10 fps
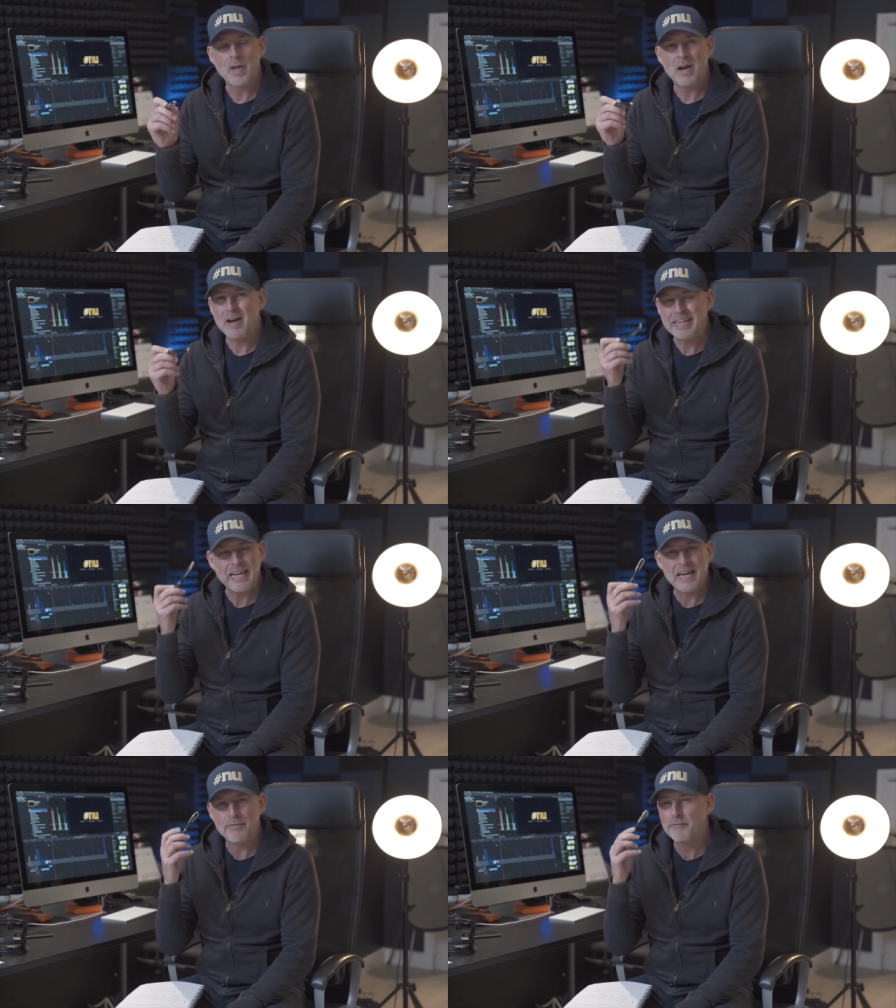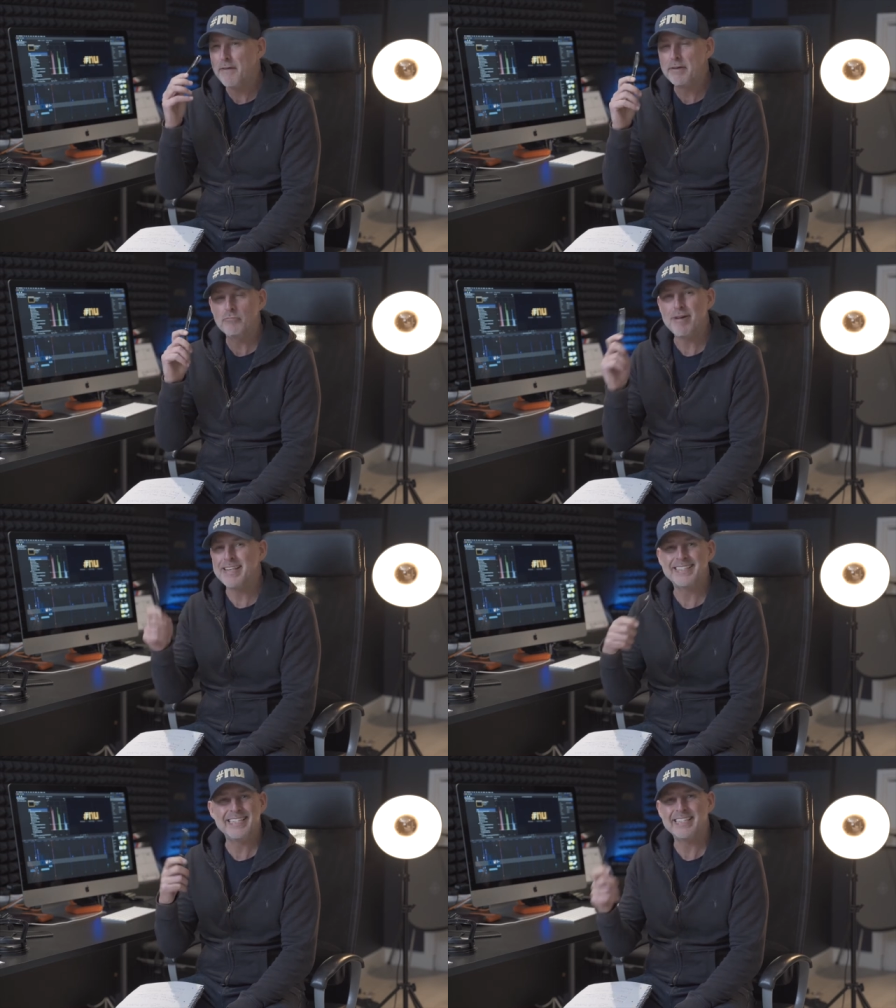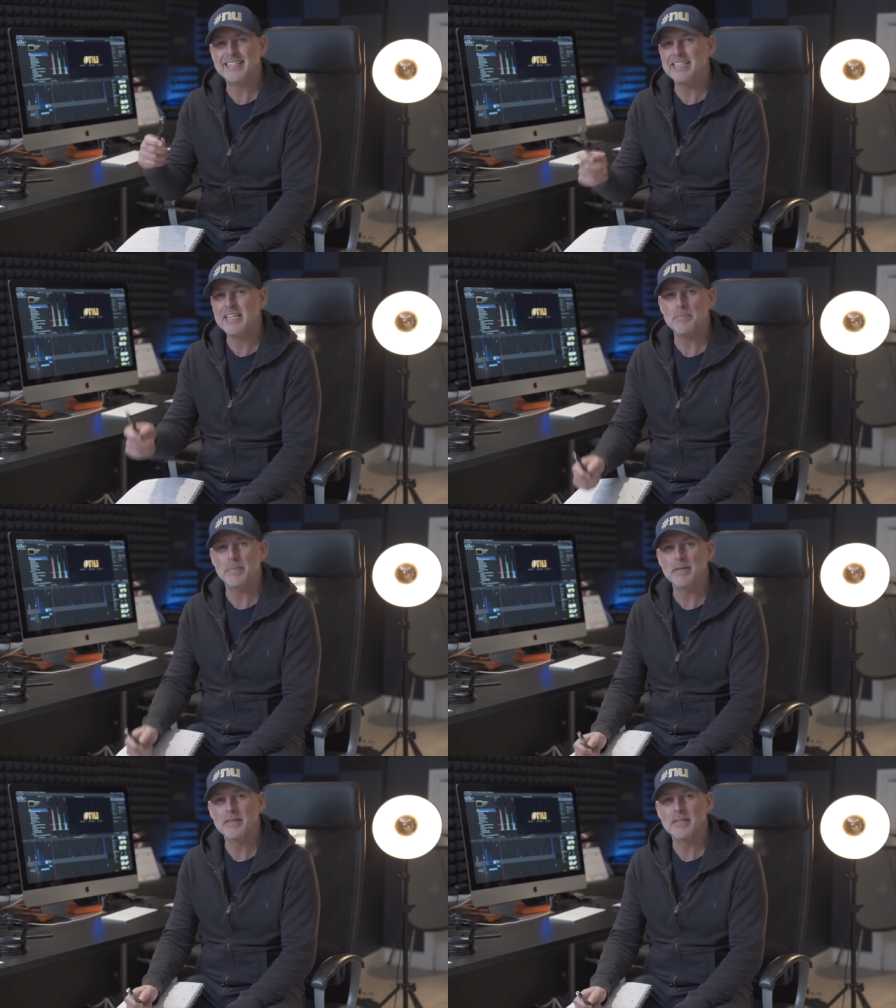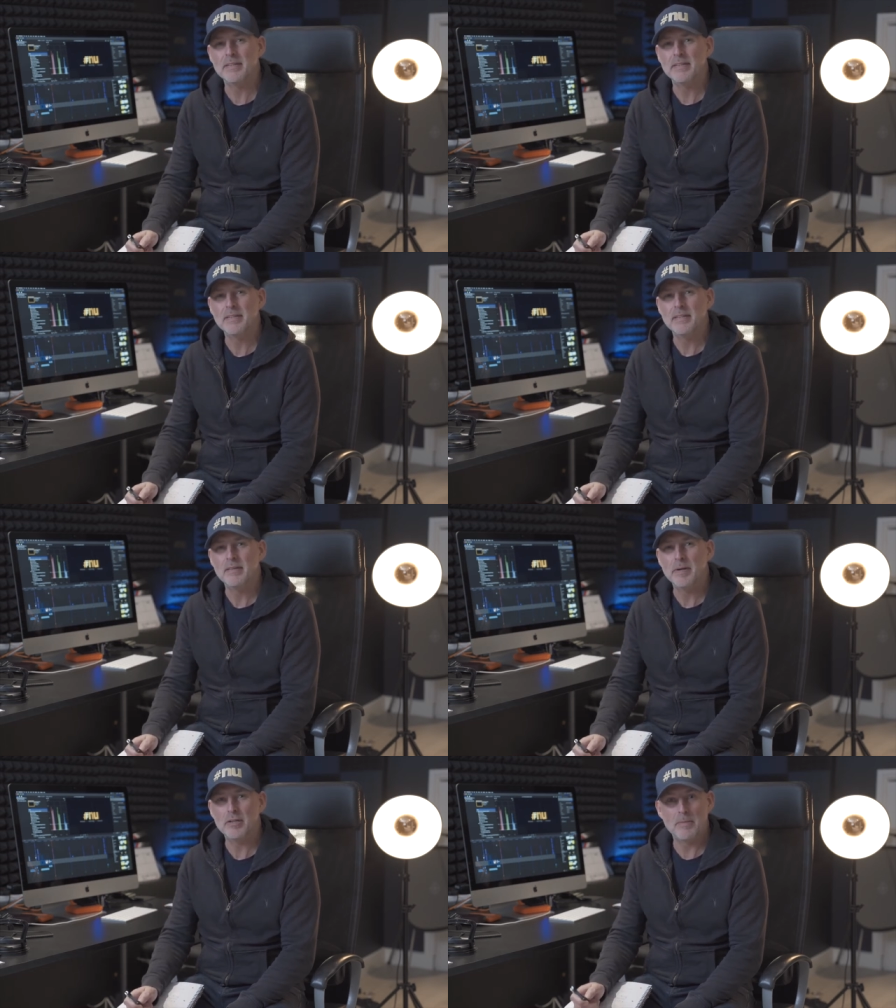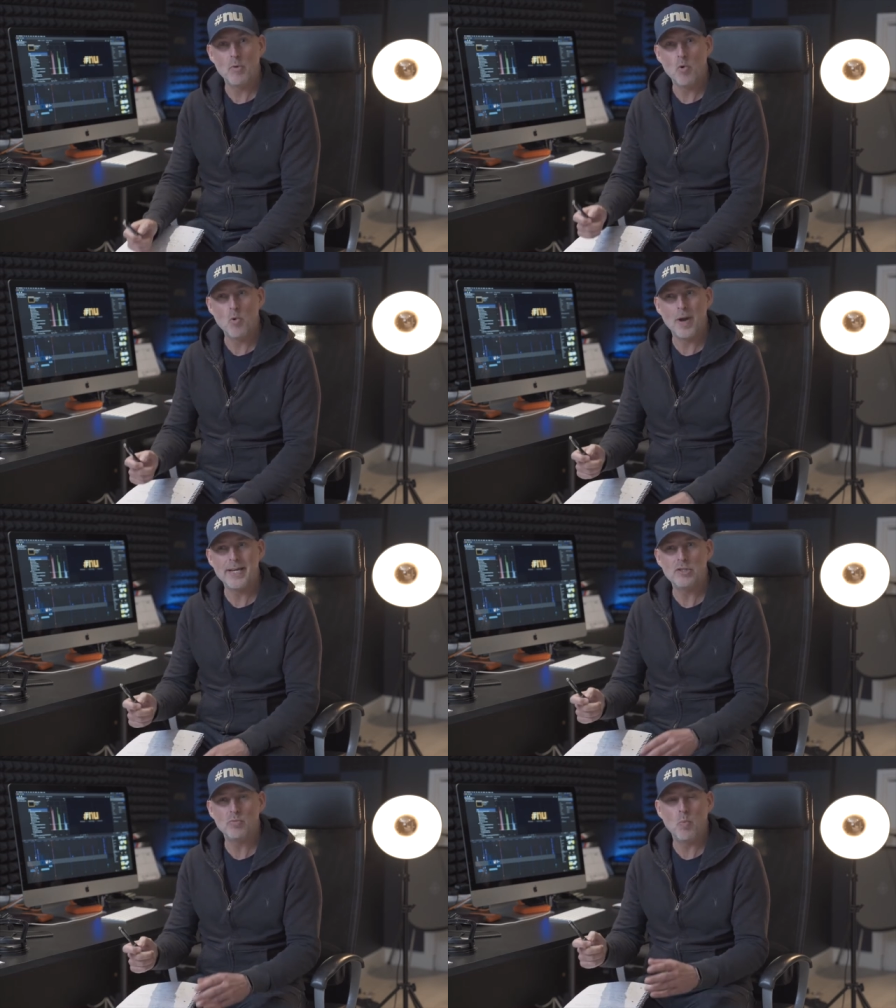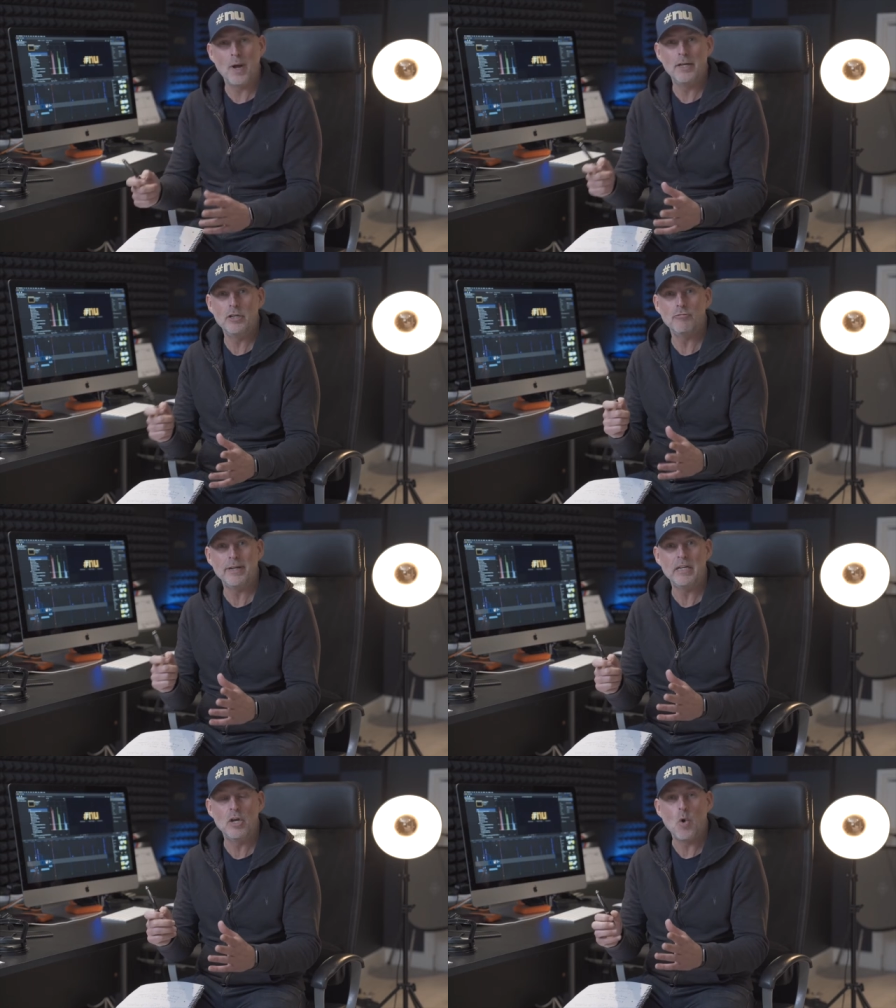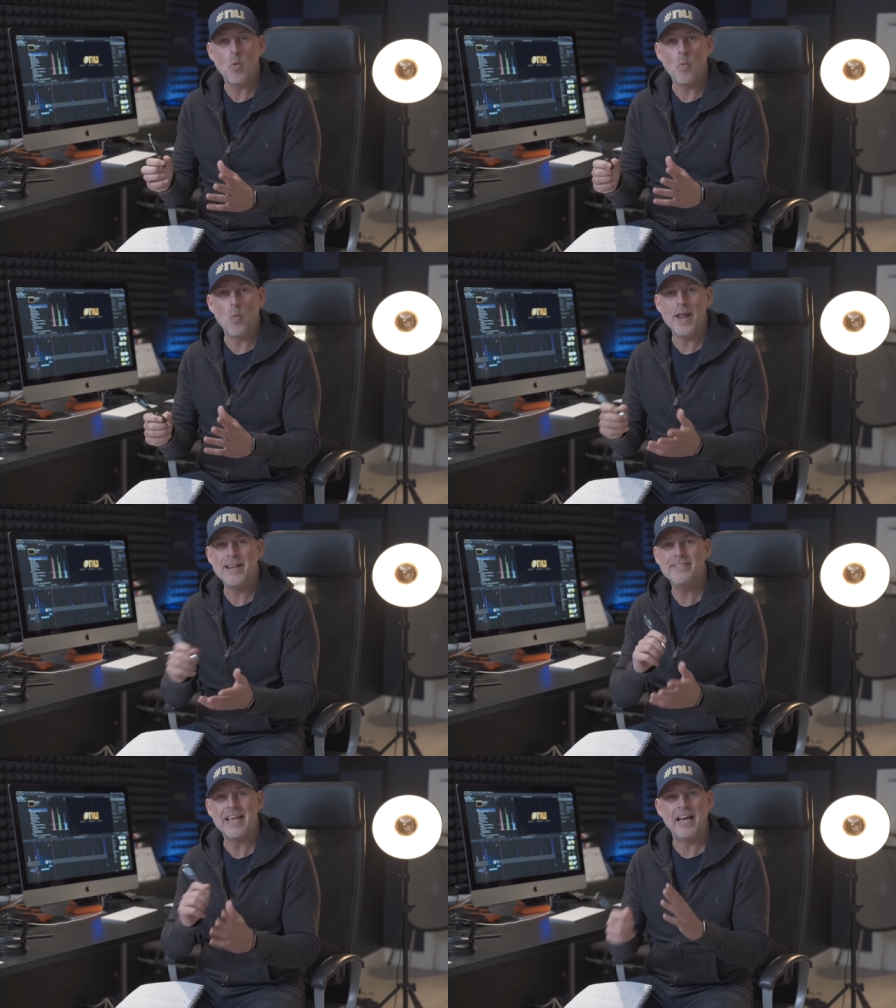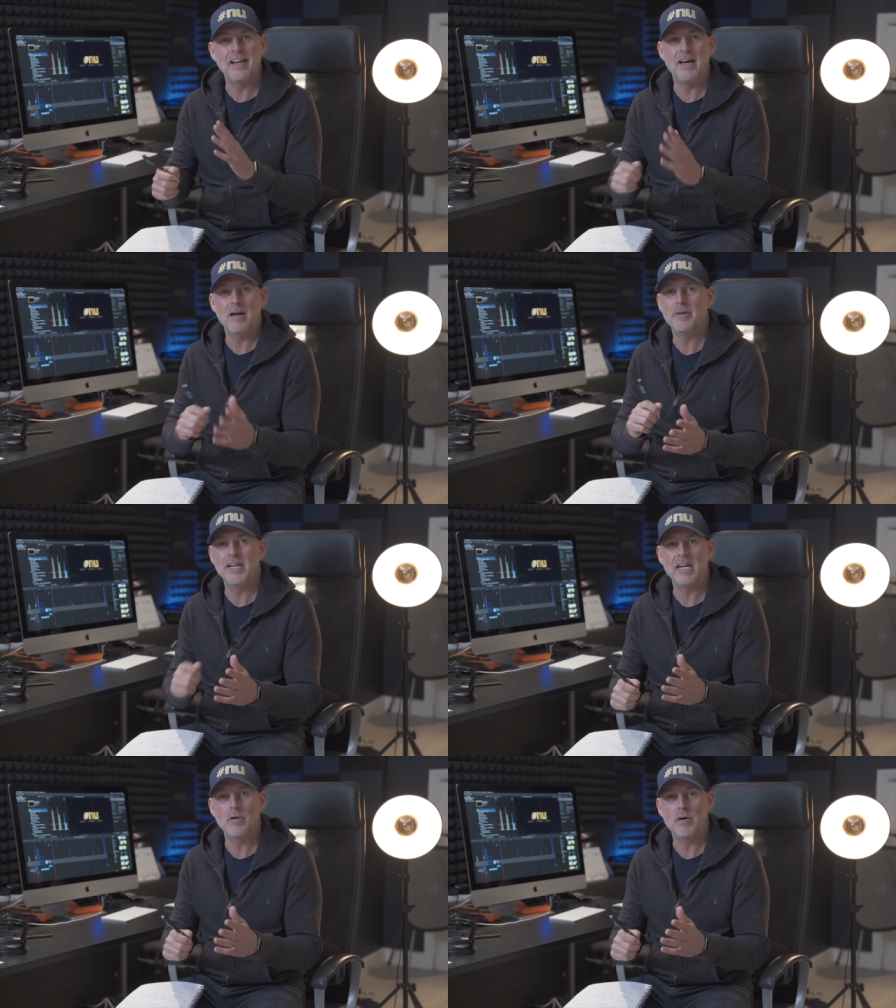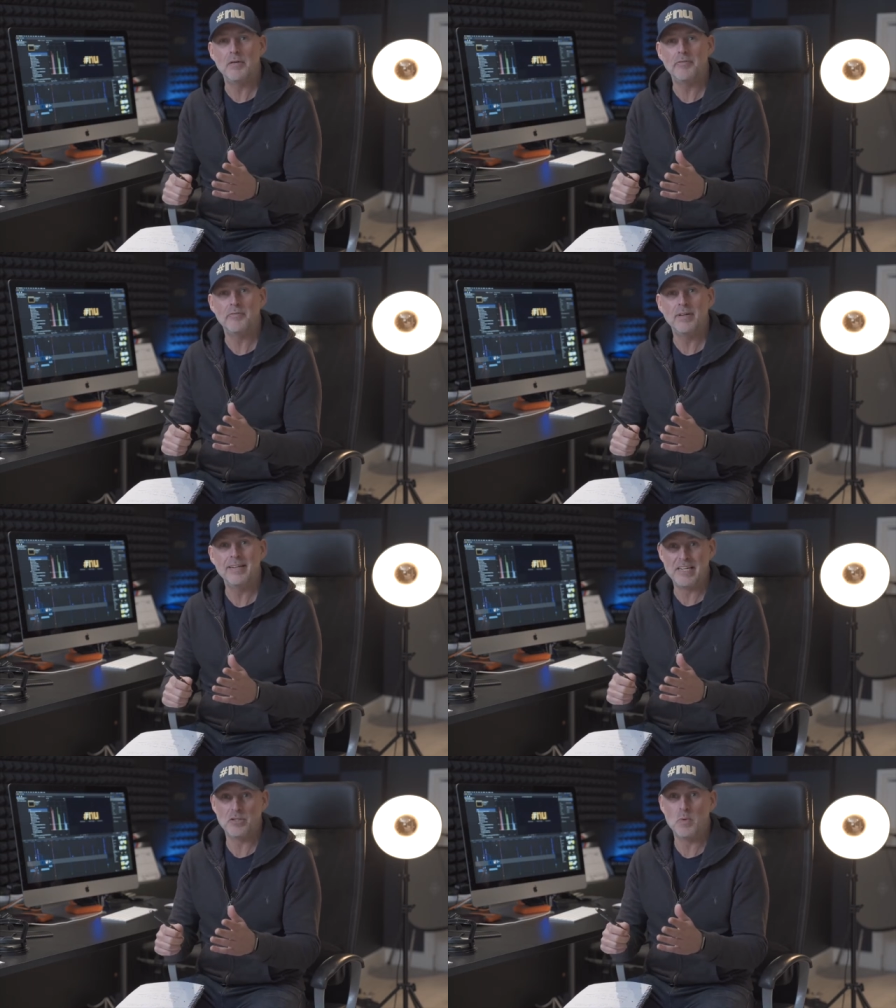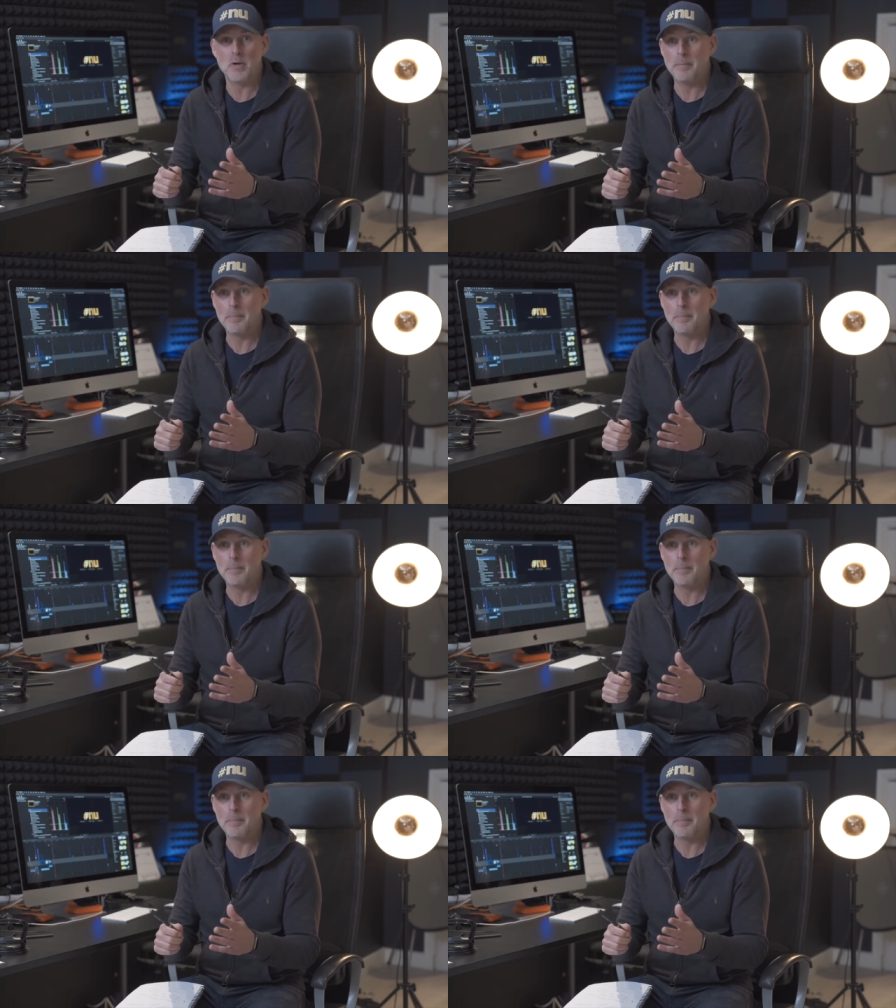I can have a very restless sleep, because I'm always wondering, when's that alarm gonna go off? And guess what?